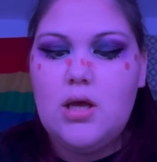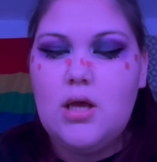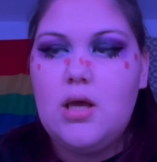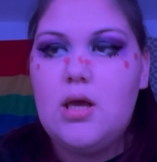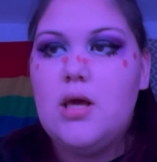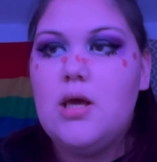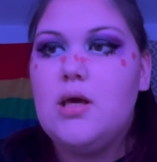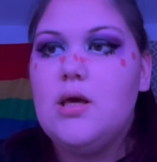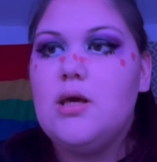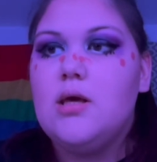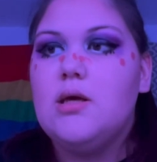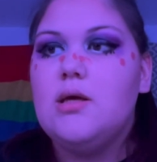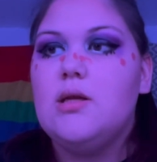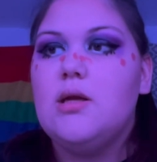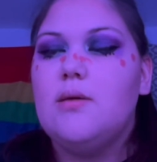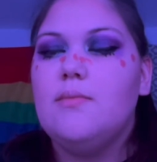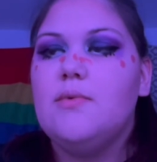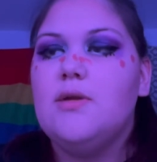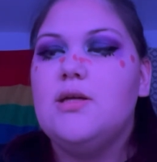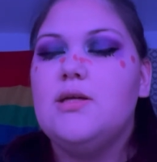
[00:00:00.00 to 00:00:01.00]
And
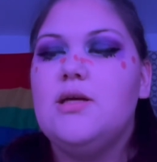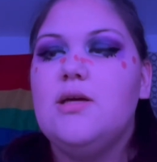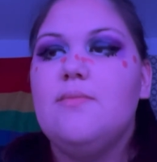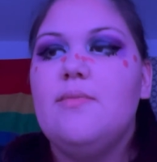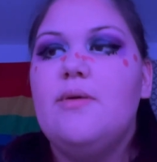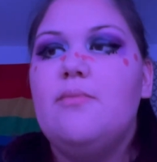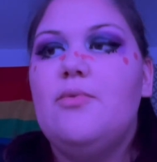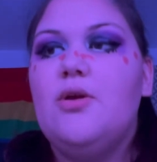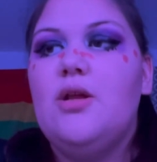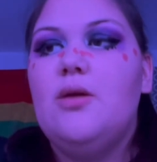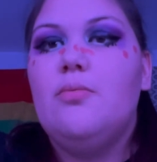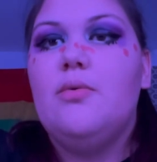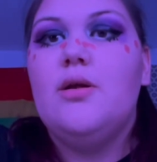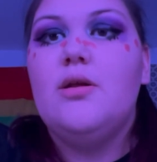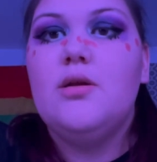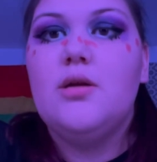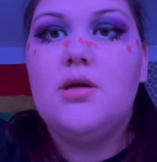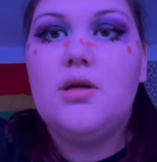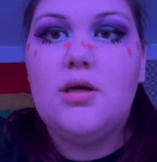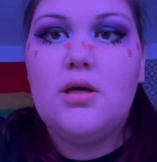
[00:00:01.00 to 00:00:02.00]
I'm gonna take my beauty
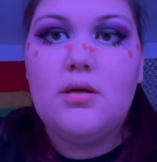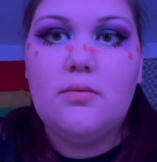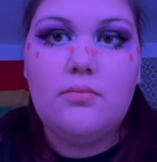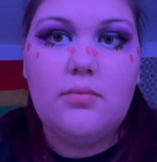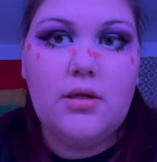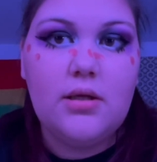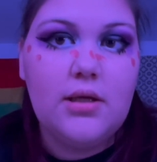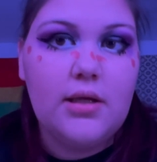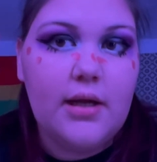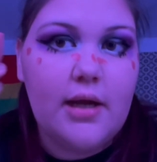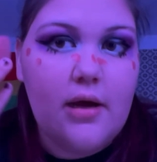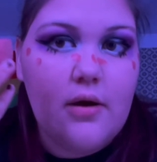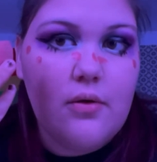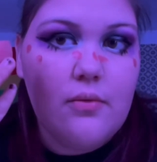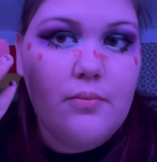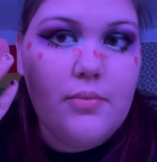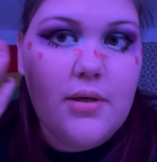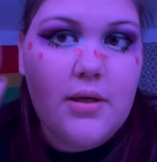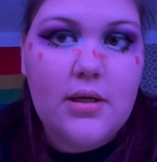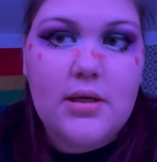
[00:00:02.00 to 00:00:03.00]
blender and blend it out
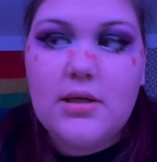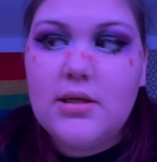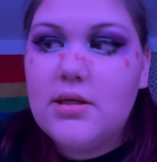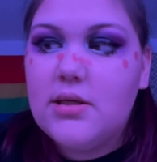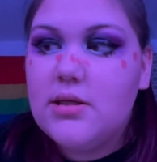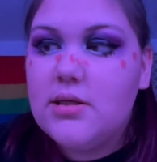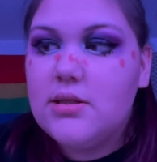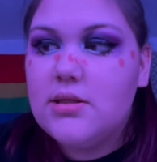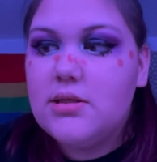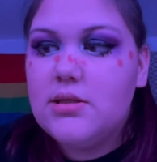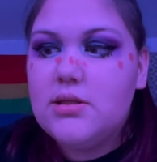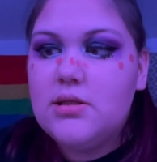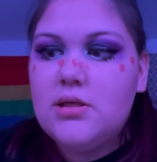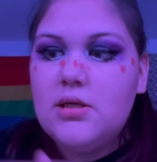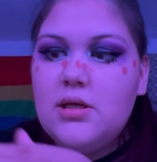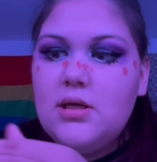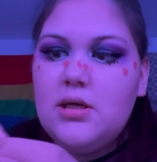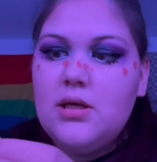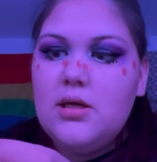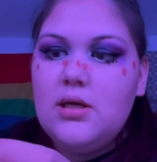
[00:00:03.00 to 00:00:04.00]
because
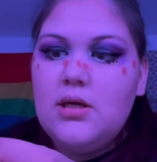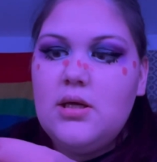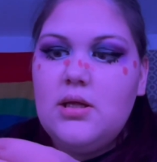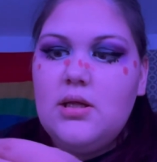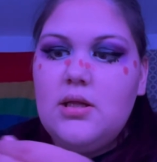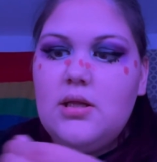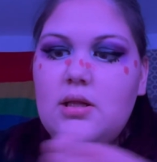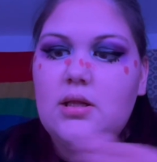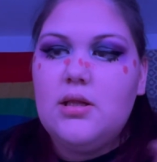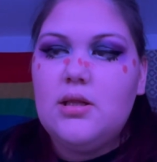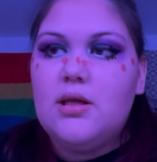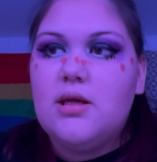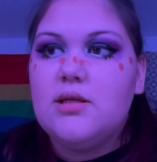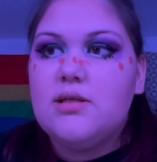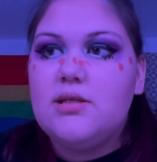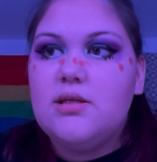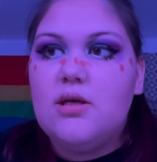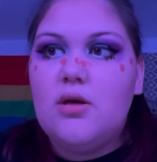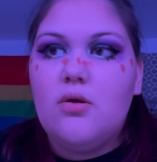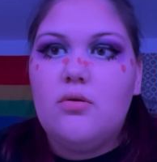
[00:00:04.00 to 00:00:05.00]
that's
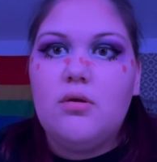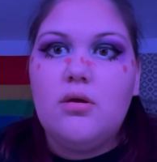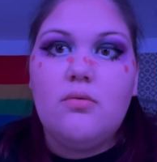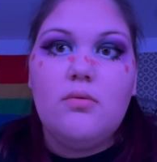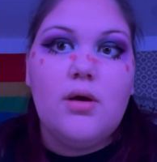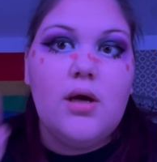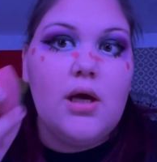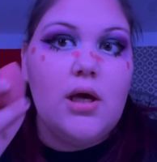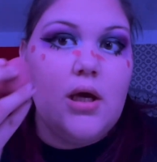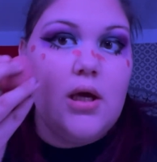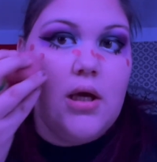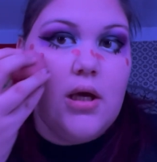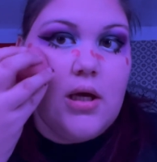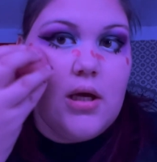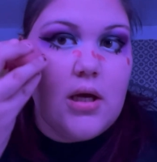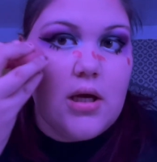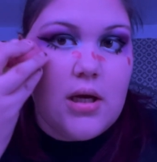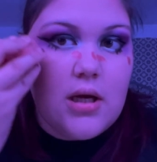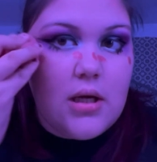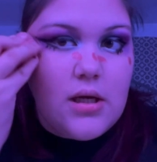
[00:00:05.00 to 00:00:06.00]
the only way
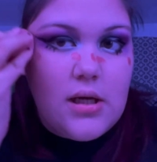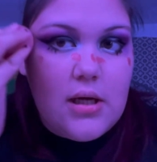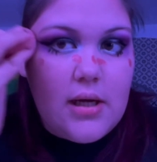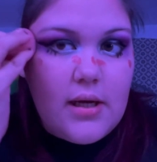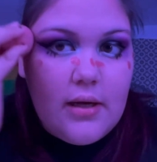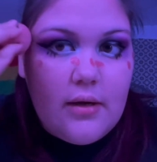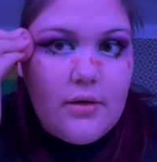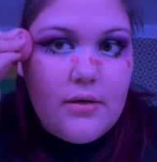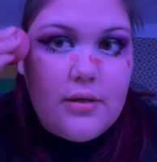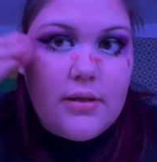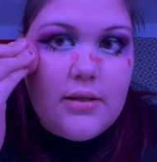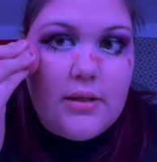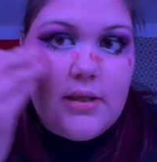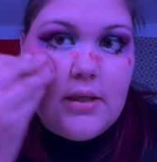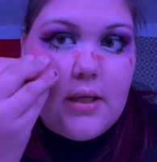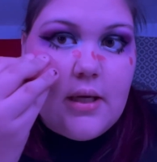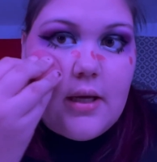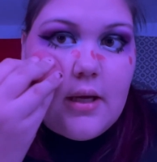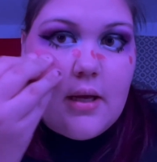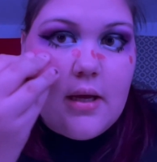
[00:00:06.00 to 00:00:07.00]
I
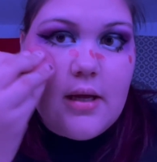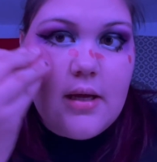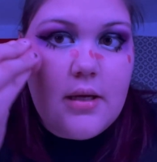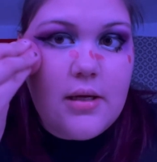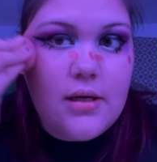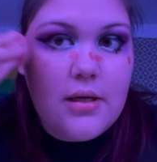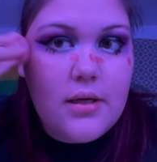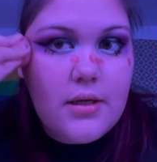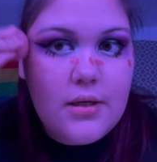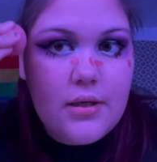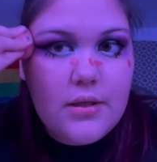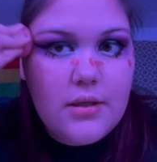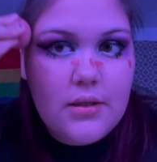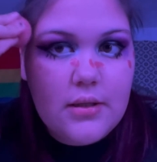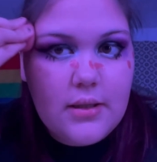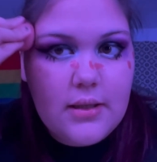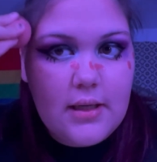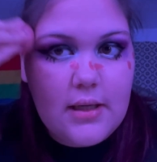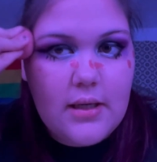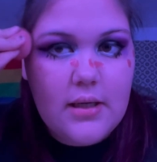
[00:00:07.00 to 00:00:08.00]
really
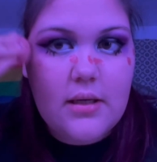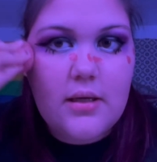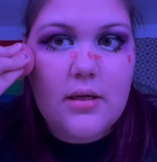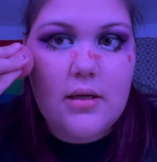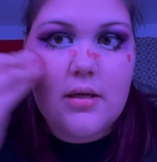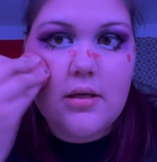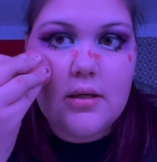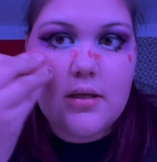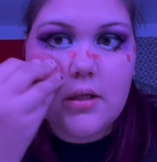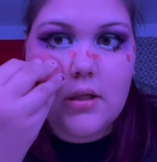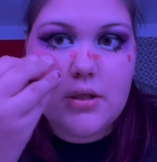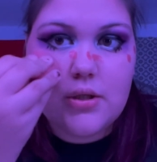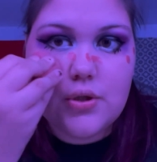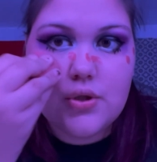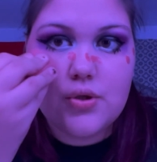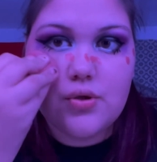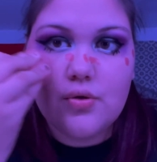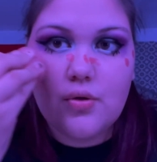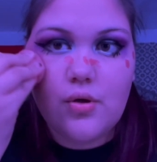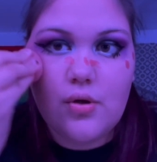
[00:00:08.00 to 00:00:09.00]
can
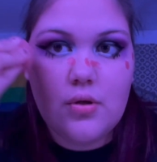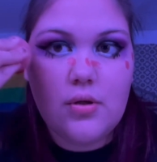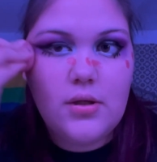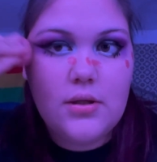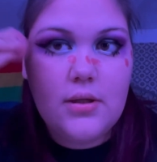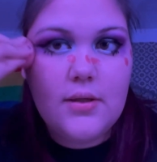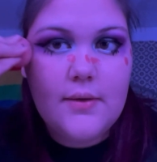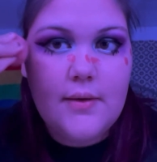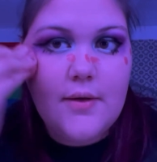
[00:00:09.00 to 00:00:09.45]
control